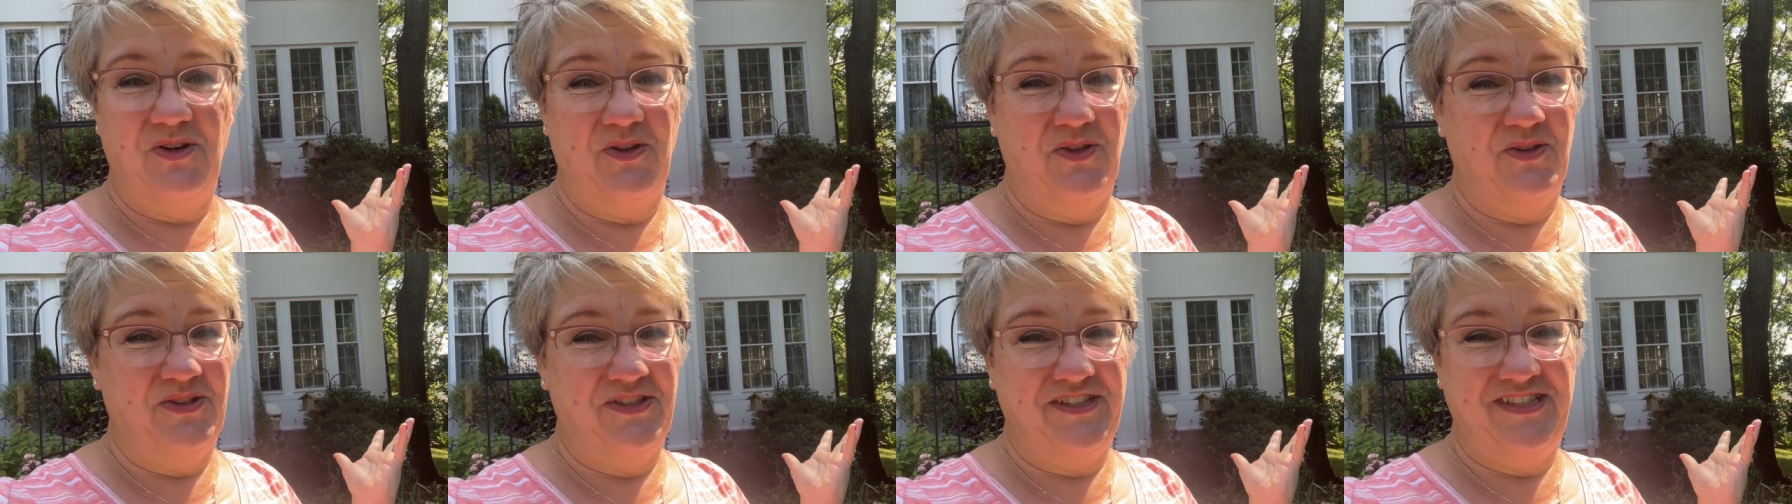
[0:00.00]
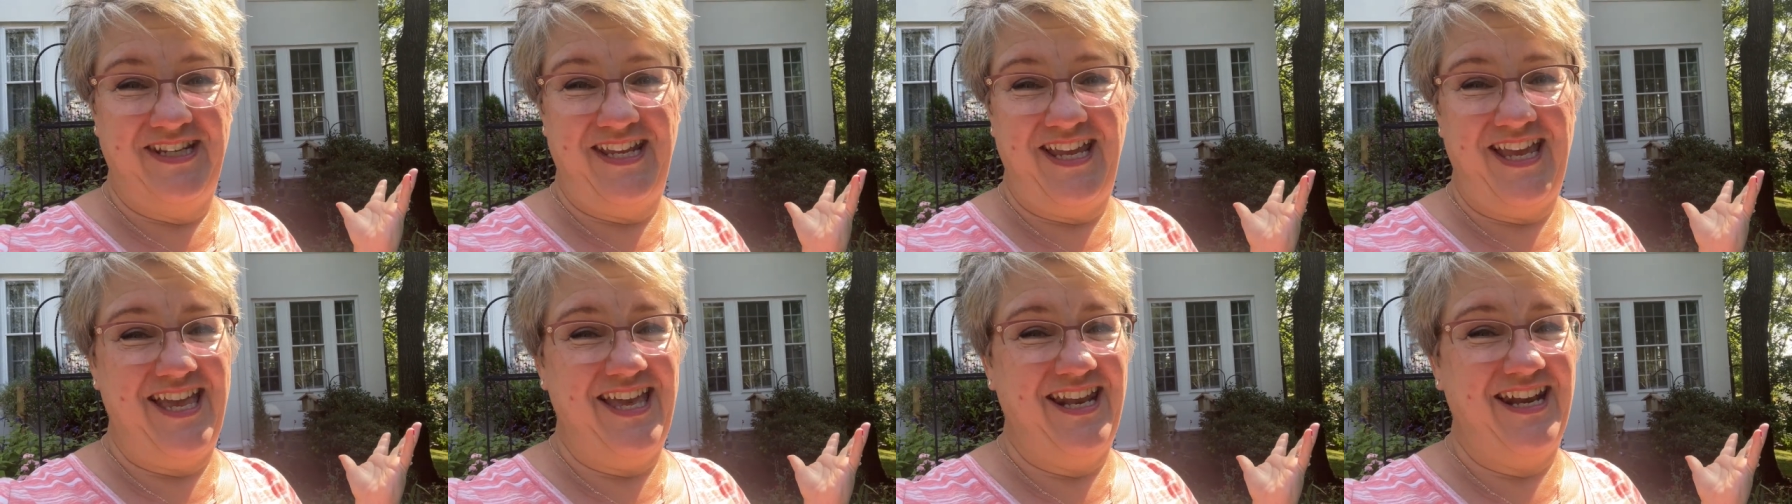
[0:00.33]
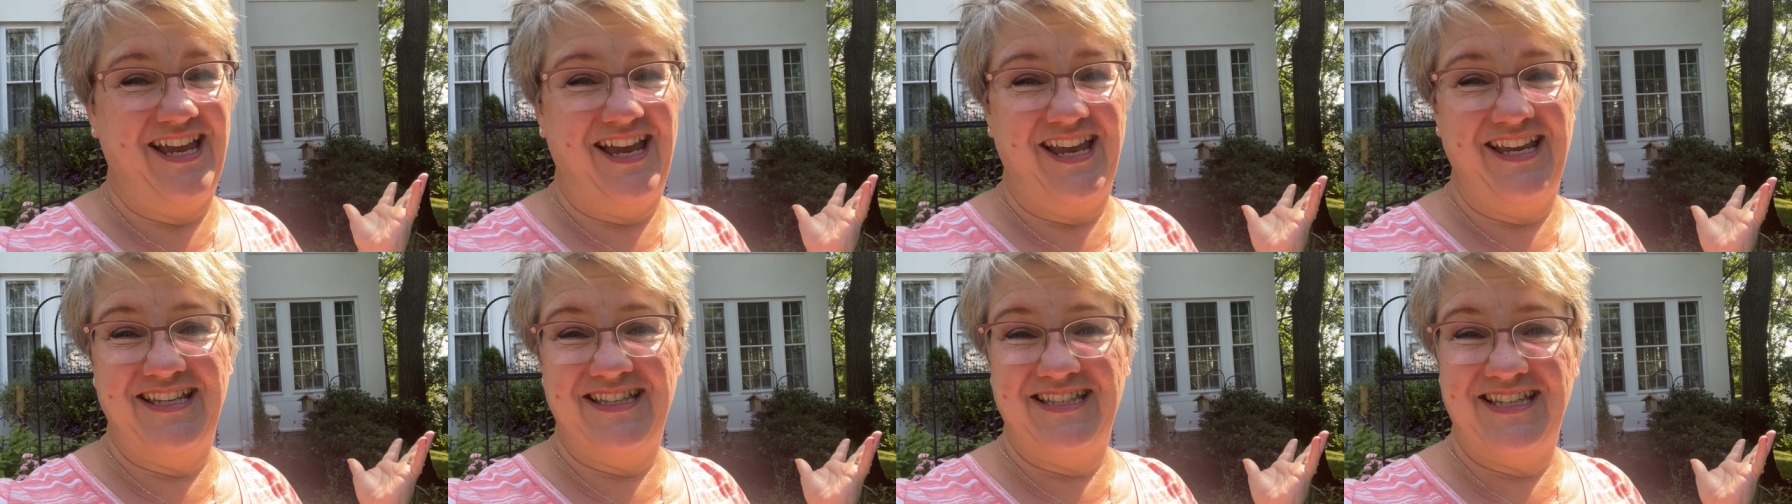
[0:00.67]
old and
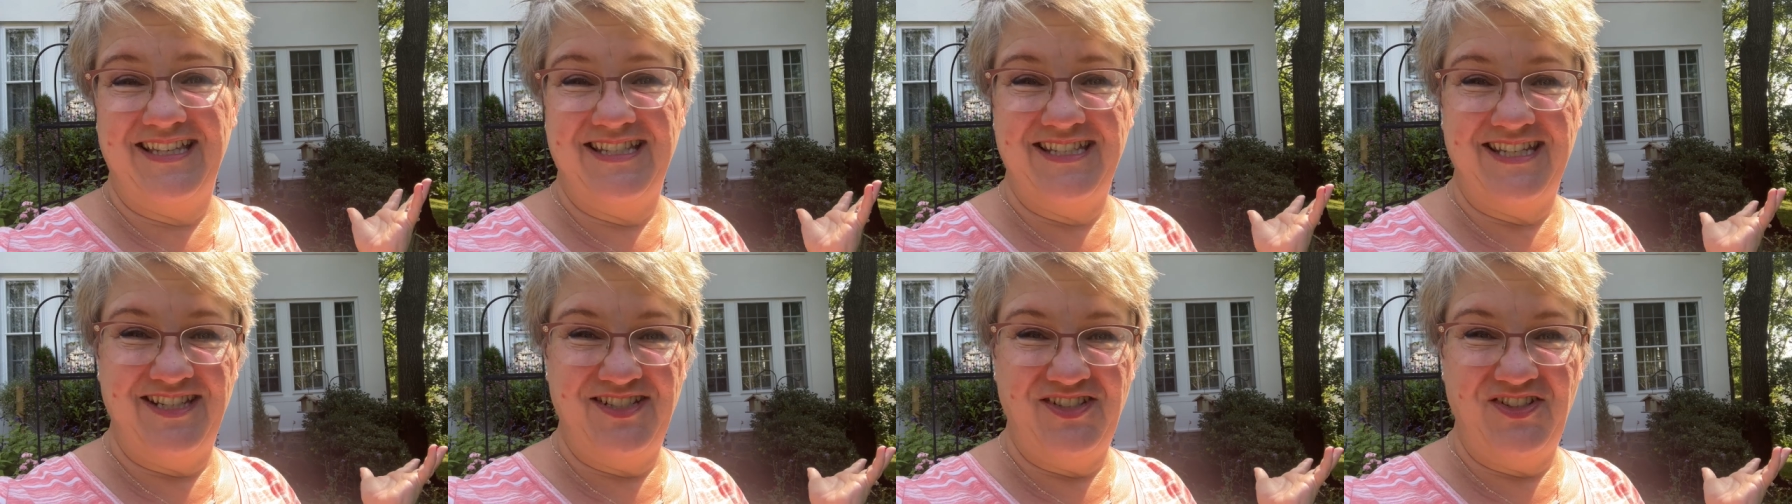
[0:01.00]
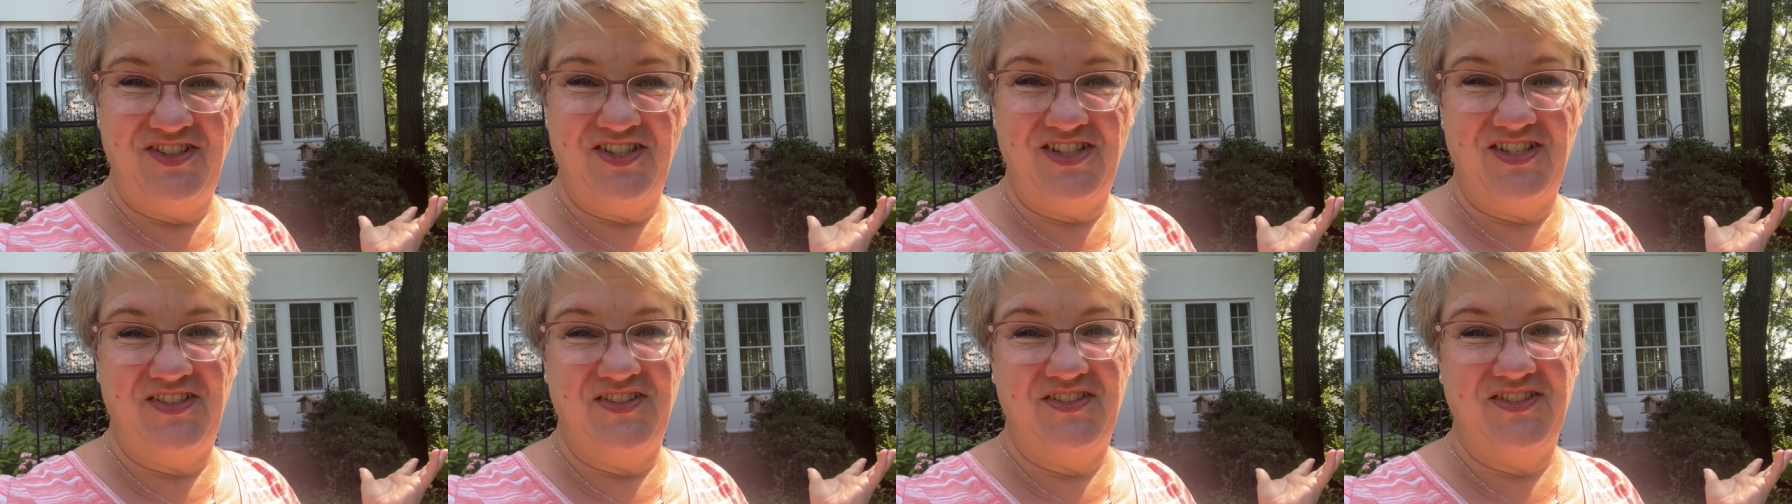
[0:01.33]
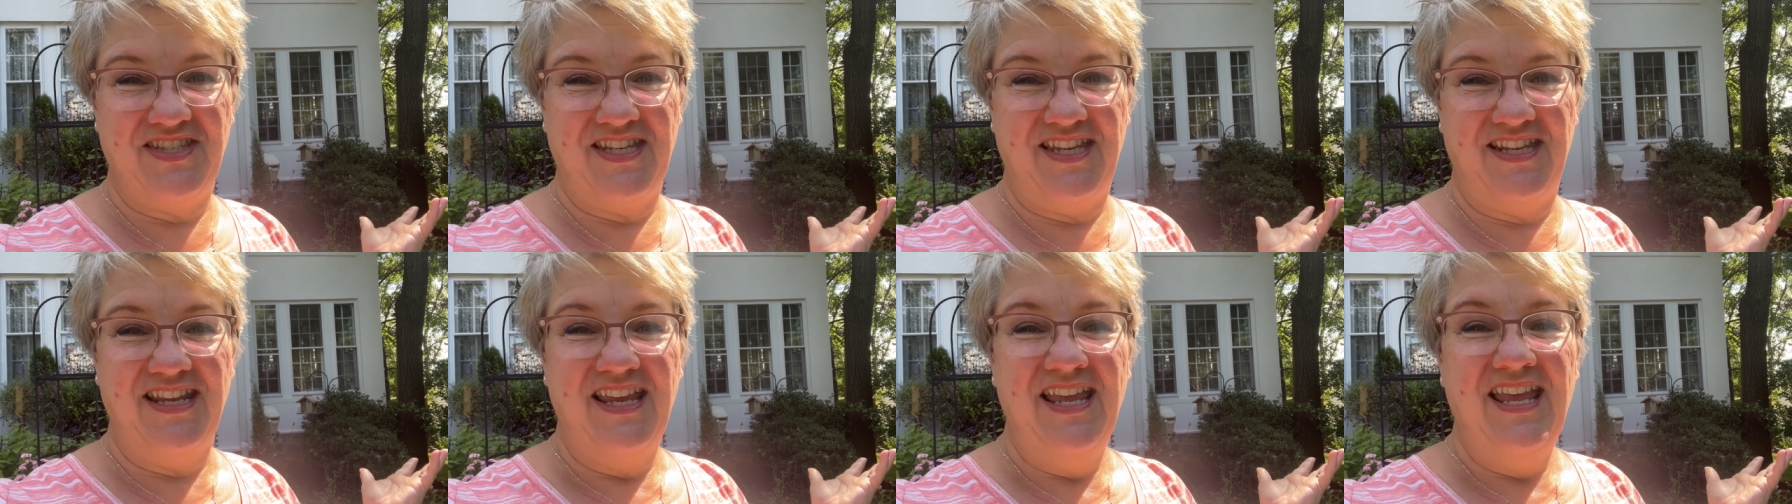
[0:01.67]
I continue to
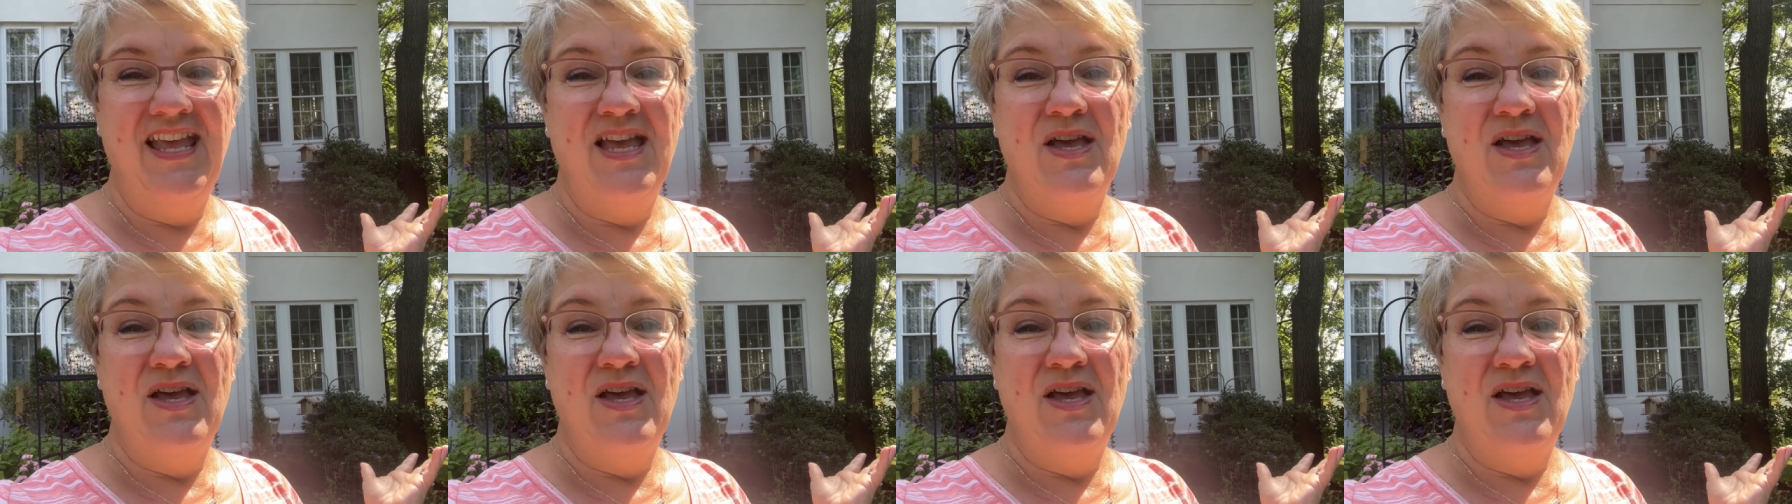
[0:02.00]
use it,